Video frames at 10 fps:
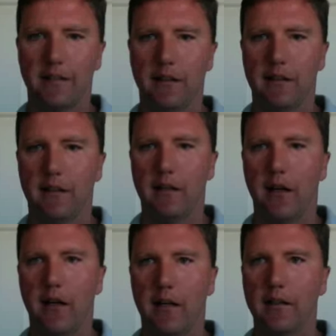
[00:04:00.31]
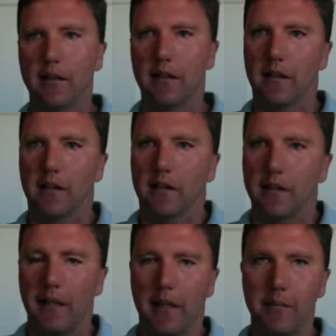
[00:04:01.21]

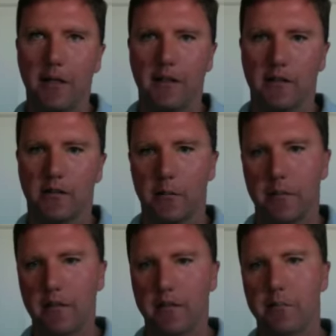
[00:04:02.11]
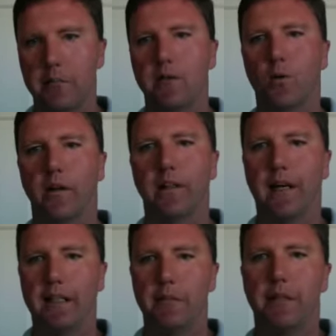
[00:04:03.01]
they had made a determination before the
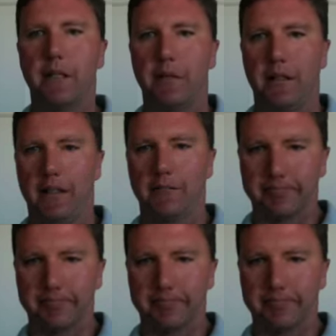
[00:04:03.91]
IEP meeting.